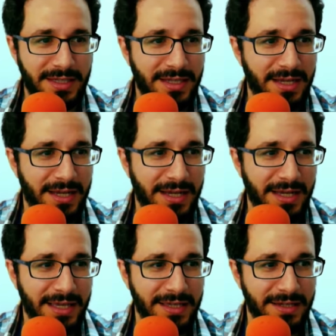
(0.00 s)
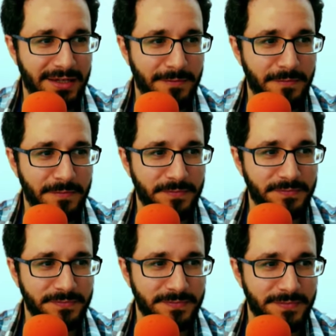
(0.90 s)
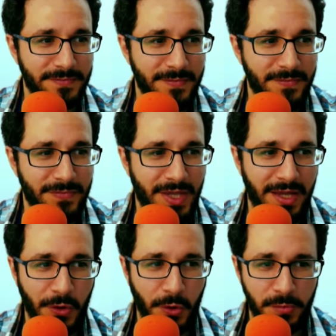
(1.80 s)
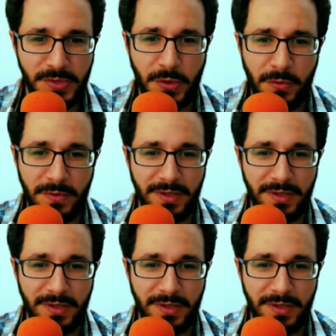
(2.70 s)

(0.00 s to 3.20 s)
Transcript: I um, I hope so.